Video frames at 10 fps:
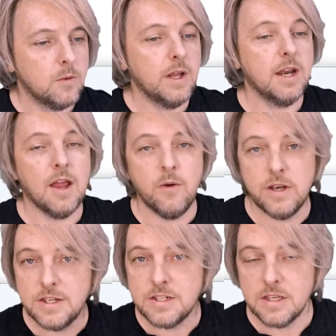We're going to go into
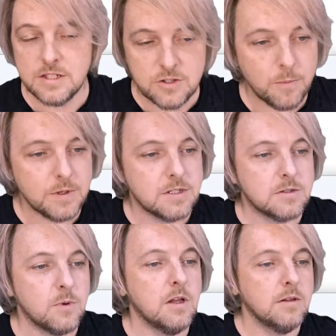each of these topics as
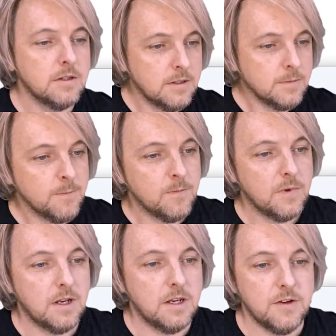well
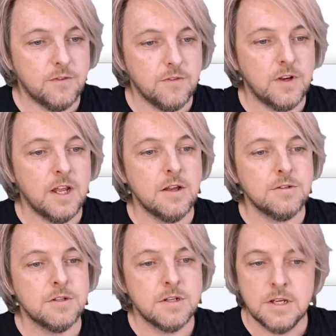in different
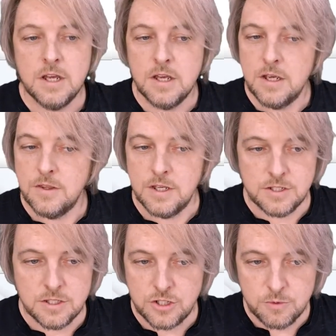videos. There's
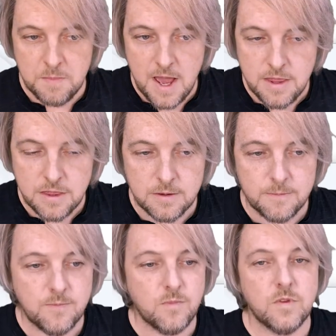the Shabbat.
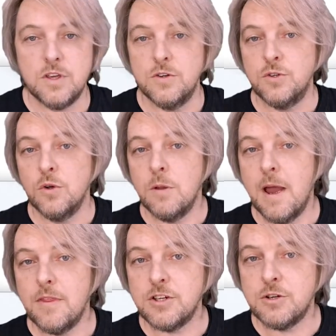Tells you all
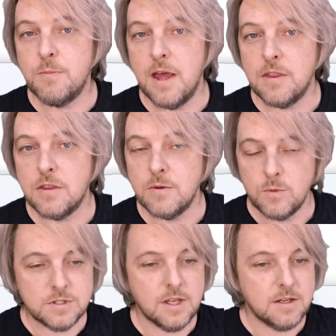about the Shabbat.
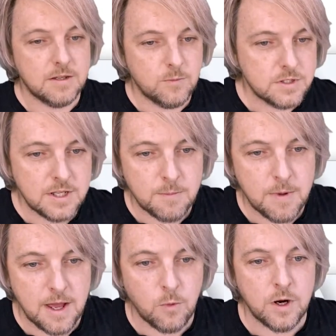What's that? What's that
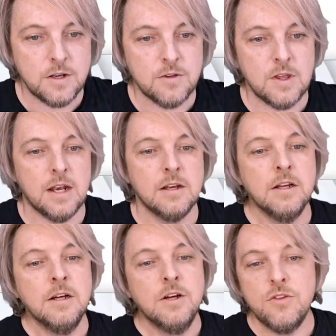about? Why you do that?
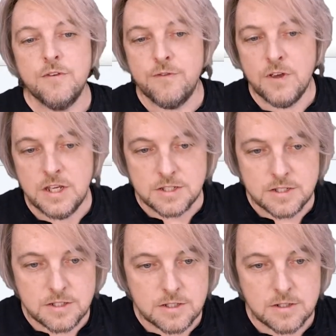The
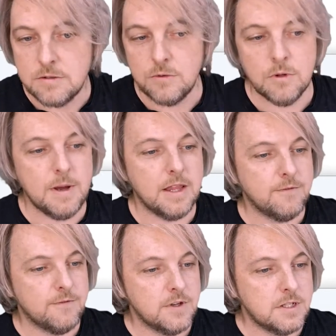feasts, all about the
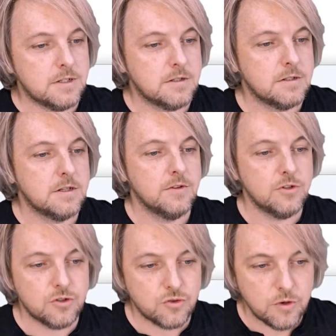feasts. The
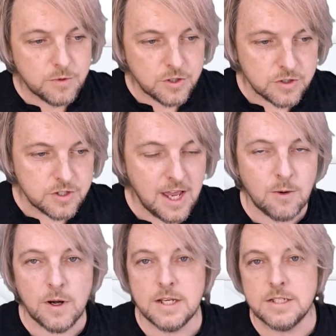scriptures, how to
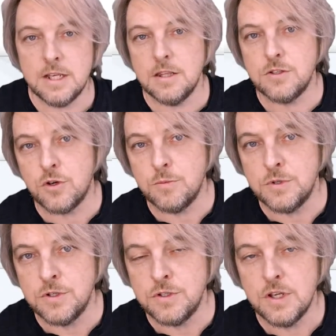understand the
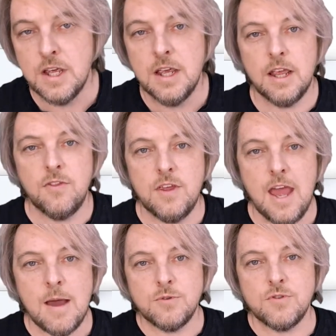scriptures, get the
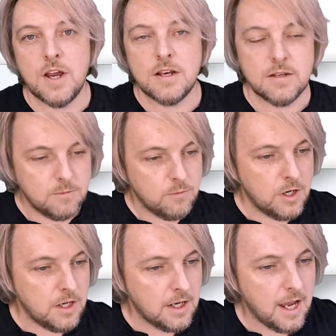abstract
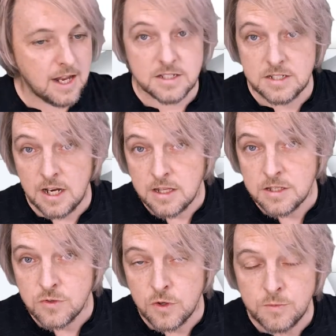meaning, how to study the
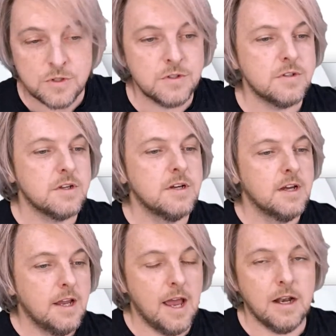scriptures.
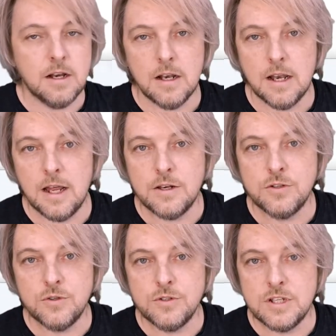Our little
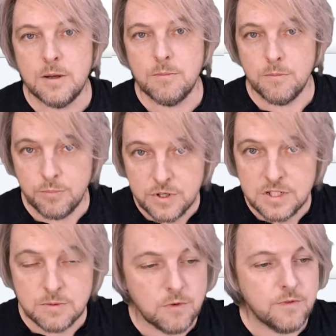two-step
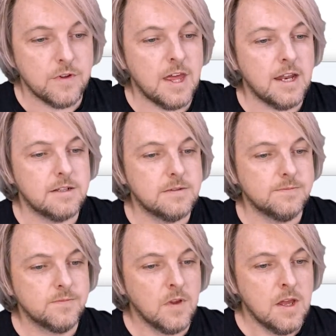principle for that.
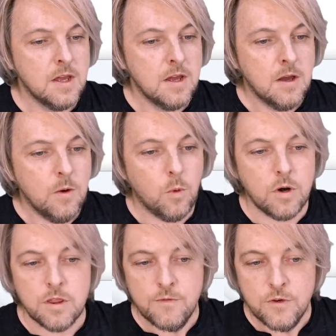What
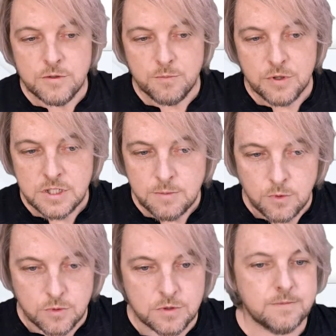are the first
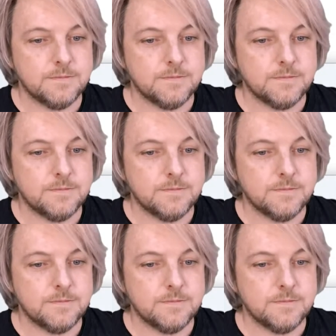principles?